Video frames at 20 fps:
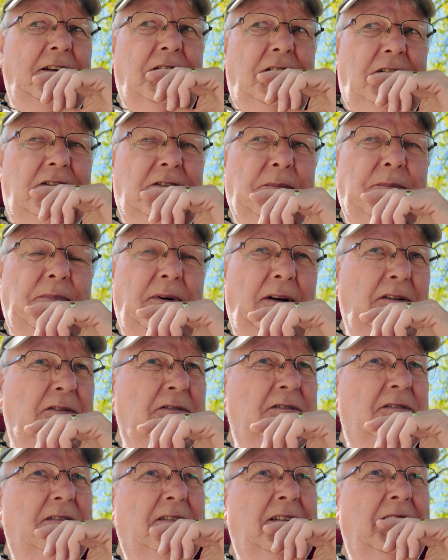I
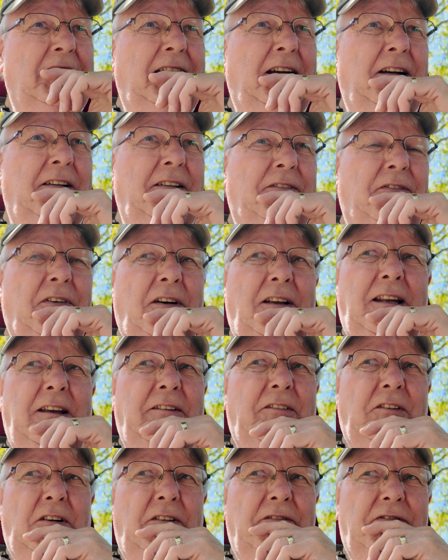suppose, if I
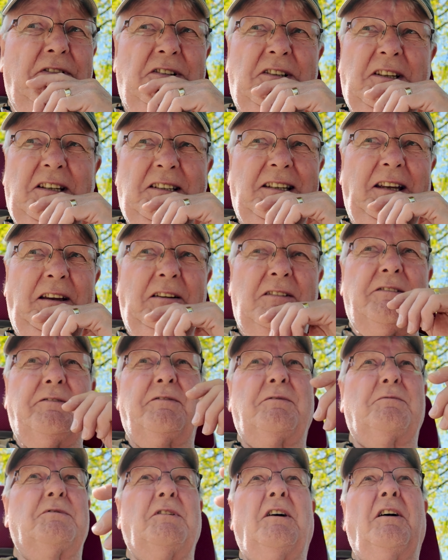leave it on for 6 hours. If
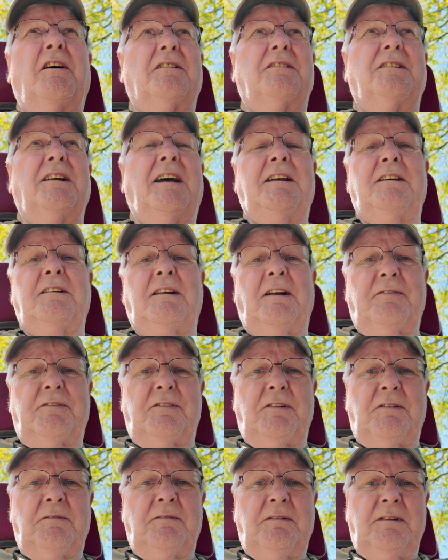it was a hot day, you'd have
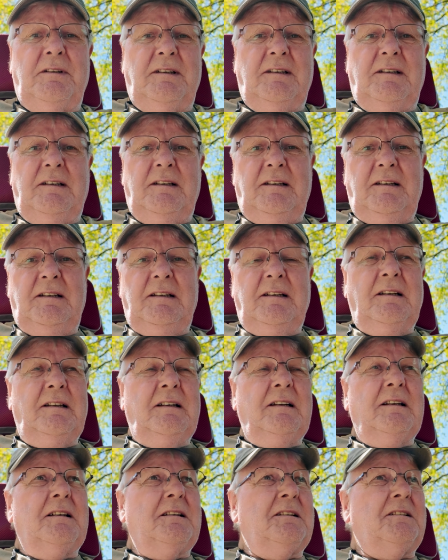to.
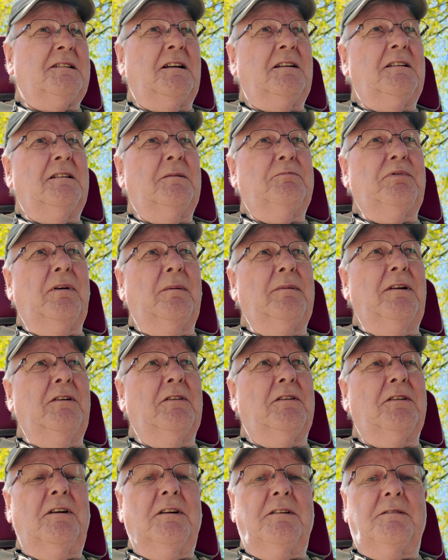So you're probably
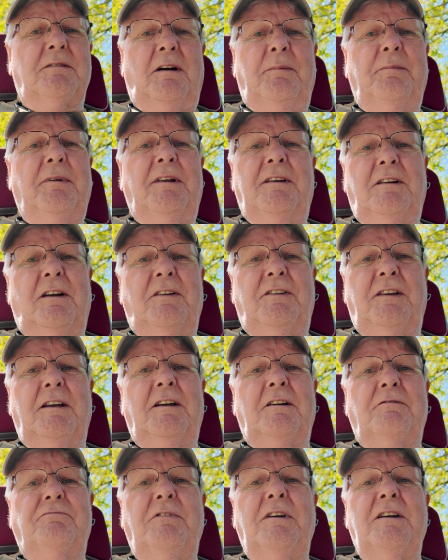looking at, I mean, I
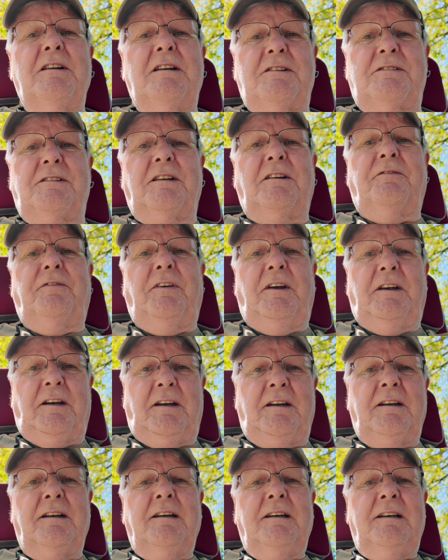think a realistic
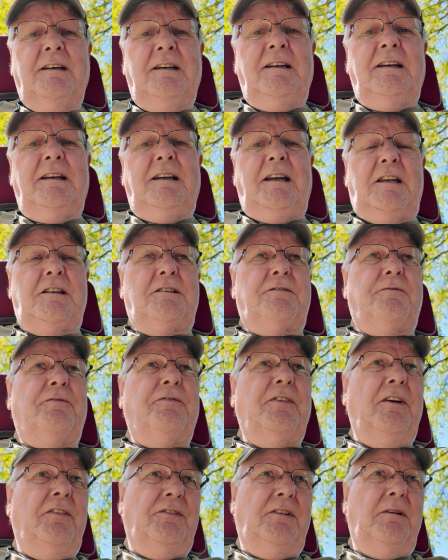figure is
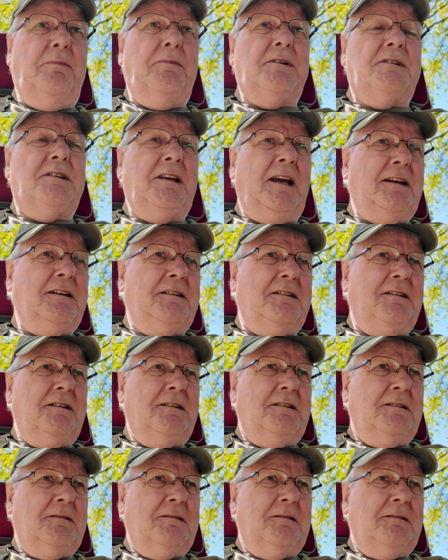50%.